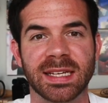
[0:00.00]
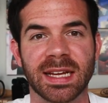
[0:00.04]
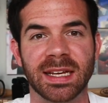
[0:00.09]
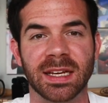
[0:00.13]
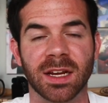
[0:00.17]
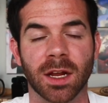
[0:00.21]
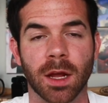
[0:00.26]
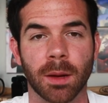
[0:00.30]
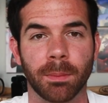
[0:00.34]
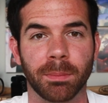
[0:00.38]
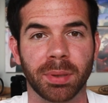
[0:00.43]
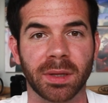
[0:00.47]

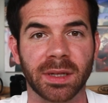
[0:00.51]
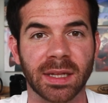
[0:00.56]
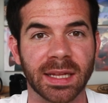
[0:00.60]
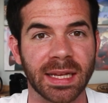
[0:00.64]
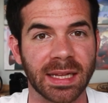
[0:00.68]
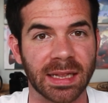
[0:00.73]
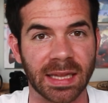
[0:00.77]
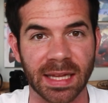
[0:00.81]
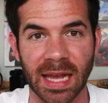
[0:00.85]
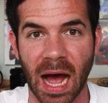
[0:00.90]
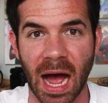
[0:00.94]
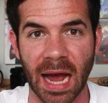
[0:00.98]
didn't
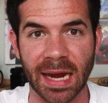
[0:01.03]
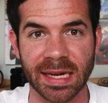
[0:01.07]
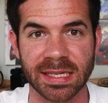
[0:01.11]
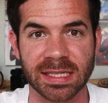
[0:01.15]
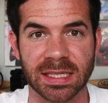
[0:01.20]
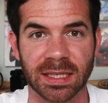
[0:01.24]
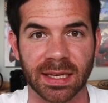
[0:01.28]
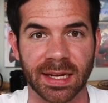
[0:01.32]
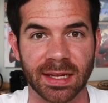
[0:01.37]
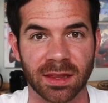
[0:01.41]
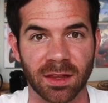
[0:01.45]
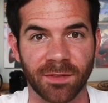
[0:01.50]
completely
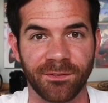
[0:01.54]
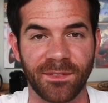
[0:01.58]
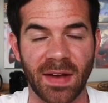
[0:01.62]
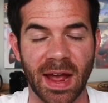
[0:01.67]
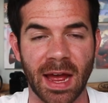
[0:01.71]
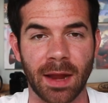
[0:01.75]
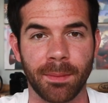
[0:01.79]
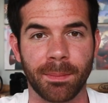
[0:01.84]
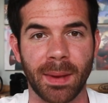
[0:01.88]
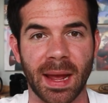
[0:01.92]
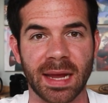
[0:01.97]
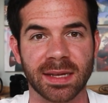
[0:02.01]
isolate the
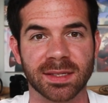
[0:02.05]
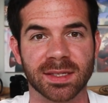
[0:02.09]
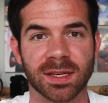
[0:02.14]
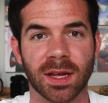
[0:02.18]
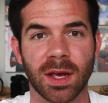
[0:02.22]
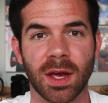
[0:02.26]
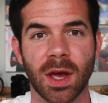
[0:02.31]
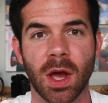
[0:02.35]
fan base?